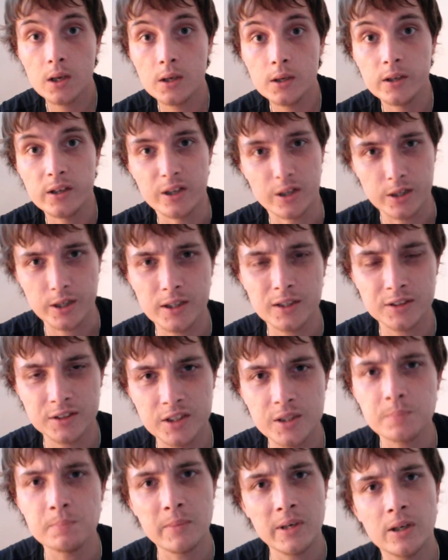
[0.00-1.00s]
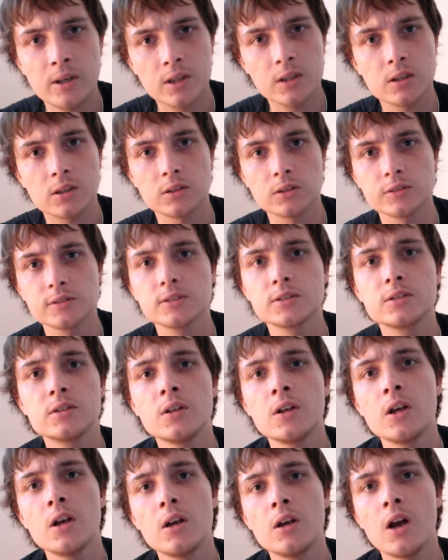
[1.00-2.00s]
You're going to see miracles
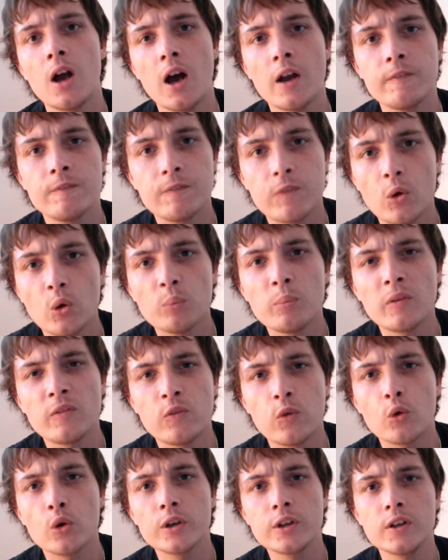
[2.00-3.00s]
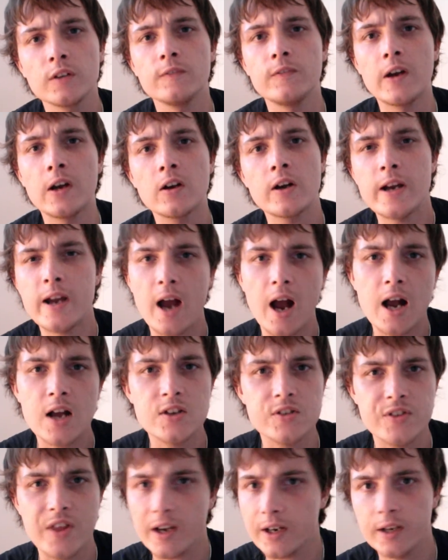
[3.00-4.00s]
unfold before your very eyes
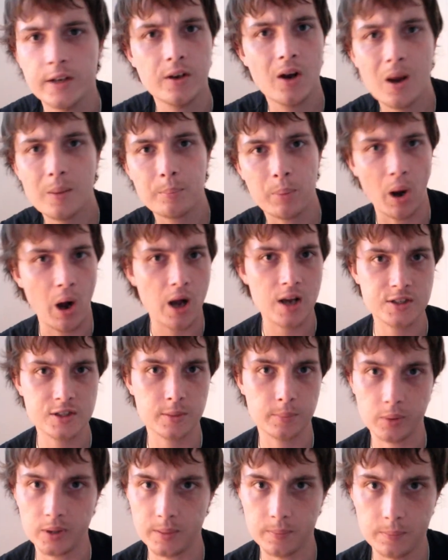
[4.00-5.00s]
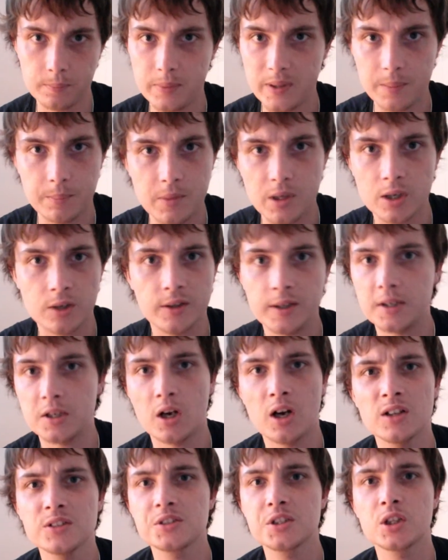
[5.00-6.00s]
that could not possibly be merely
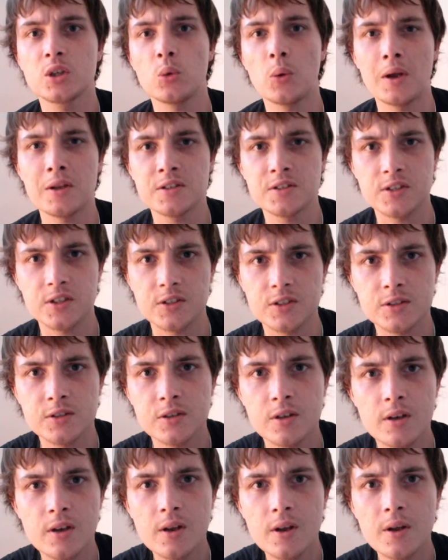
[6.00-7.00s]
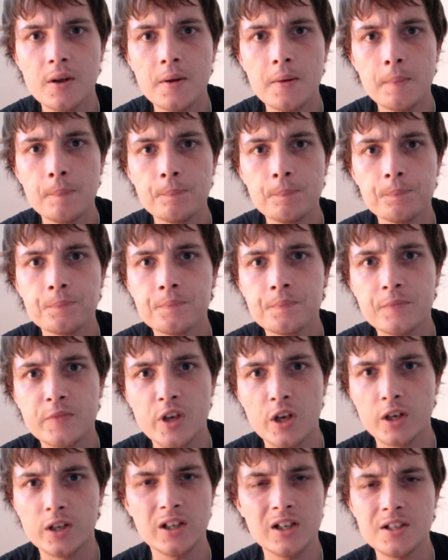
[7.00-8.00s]
consequences. You're
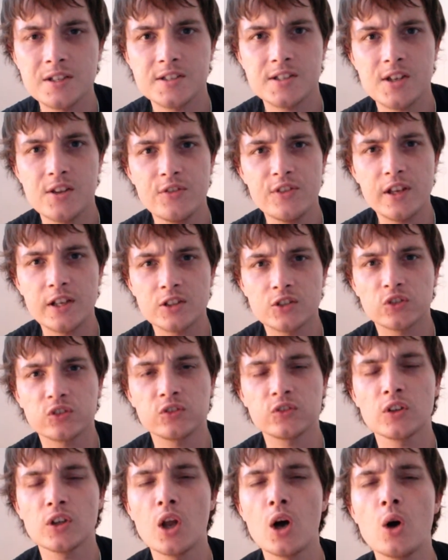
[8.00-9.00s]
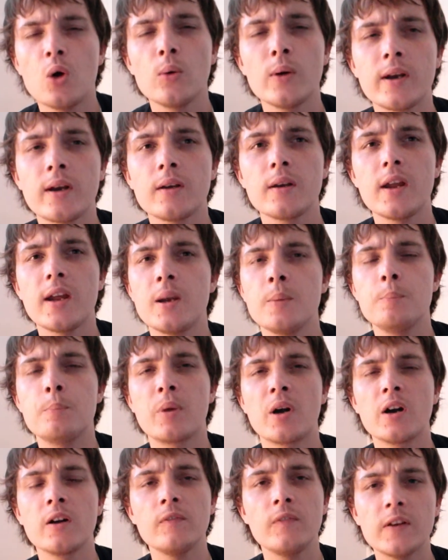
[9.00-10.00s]
going to see things flow in
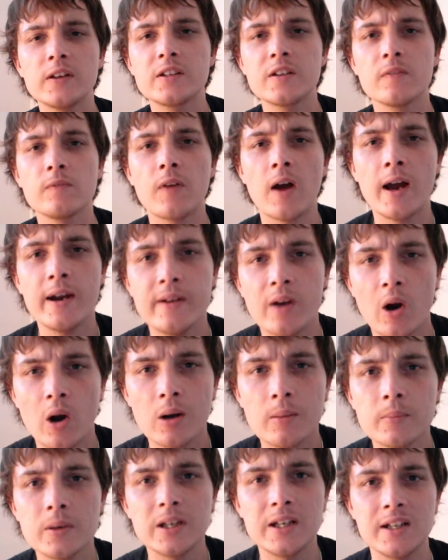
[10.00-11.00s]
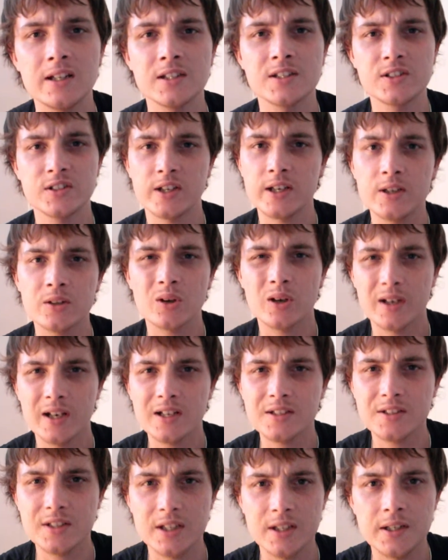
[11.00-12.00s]
perfect divine harmony and
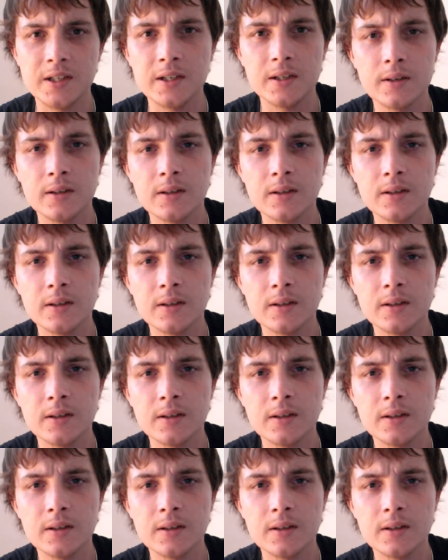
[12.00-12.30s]
synchronicity.